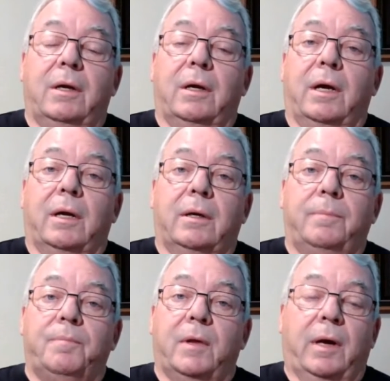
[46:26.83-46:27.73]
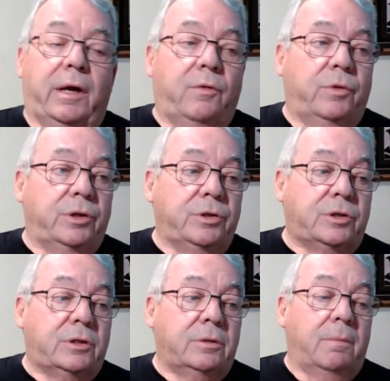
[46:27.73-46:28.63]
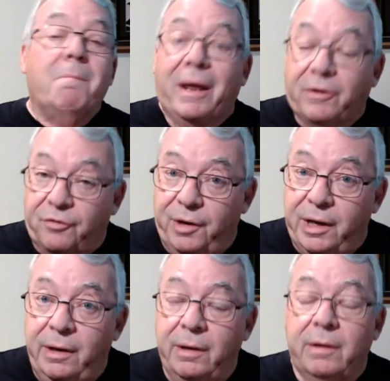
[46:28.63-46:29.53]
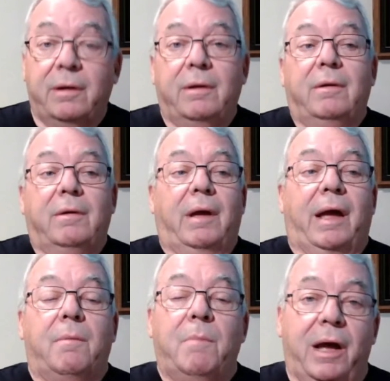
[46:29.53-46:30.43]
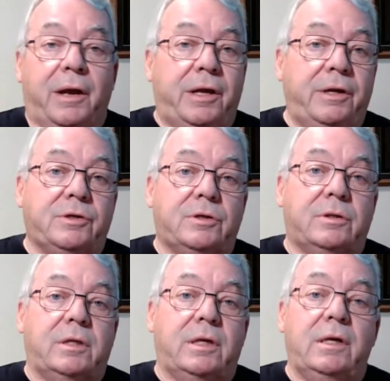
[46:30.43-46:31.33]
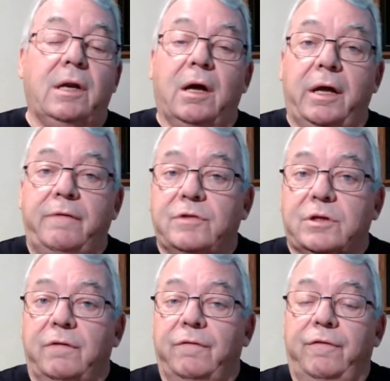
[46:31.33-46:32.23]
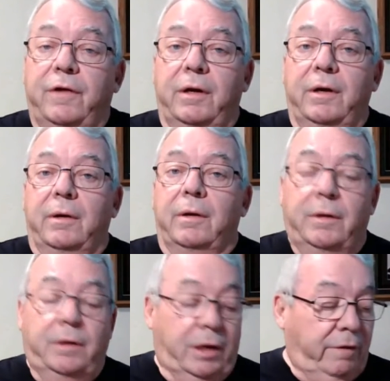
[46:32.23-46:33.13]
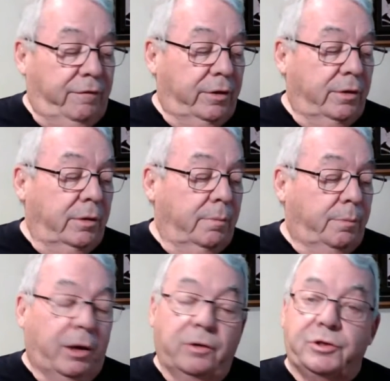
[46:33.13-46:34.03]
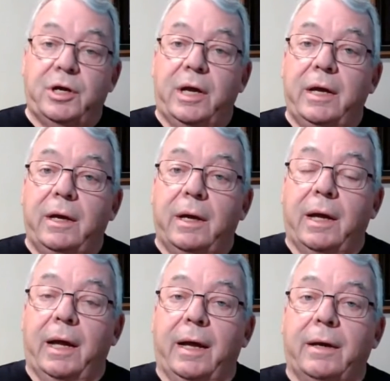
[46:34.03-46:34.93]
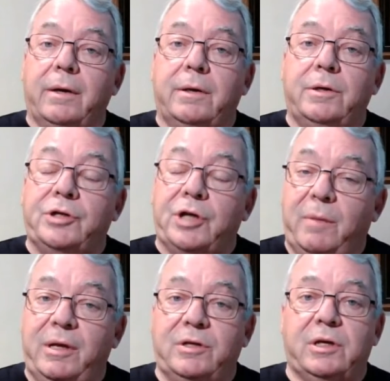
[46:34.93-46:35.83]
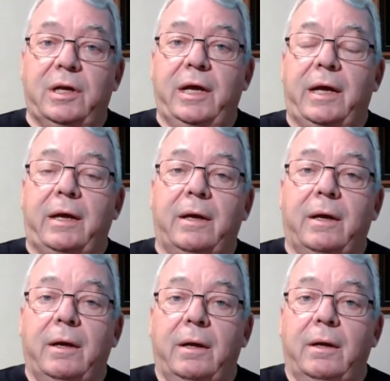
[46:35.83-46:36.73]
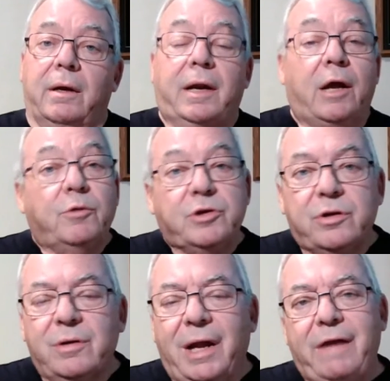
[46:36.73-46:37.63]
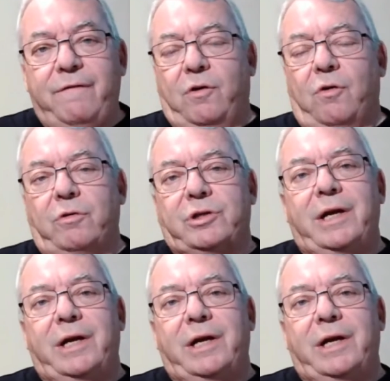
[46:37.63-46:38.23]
Um, I was right. mentoring and managed the lives of David Pelletier and Jamie Salé. And I was their life coach.